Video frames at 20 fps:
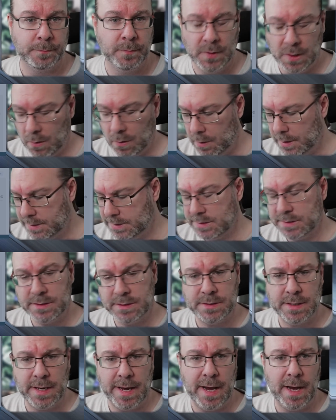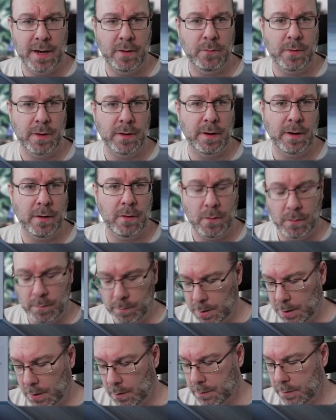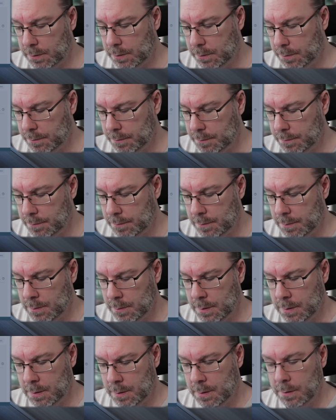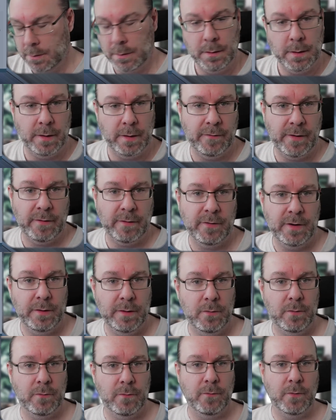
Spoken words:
Or let's add one I call blocked. So it's actually useful.